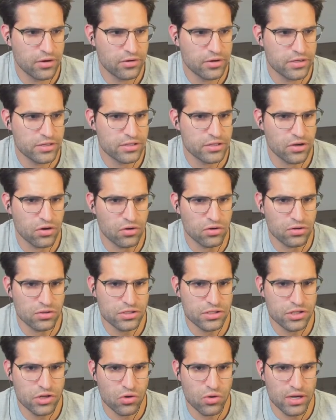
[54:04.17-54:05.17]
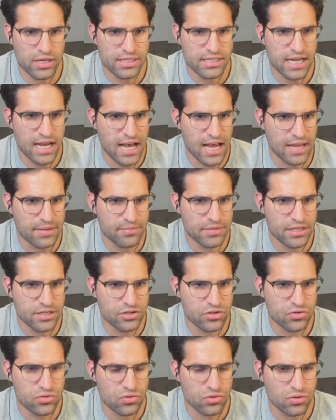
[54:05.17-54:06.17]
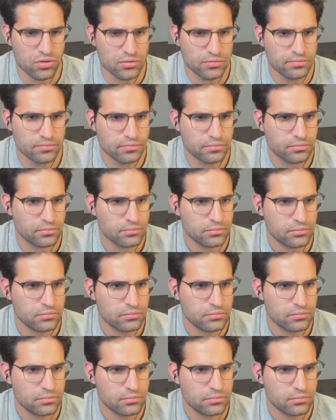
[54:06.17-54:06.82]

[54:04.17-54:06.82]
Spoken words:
There is also a time control.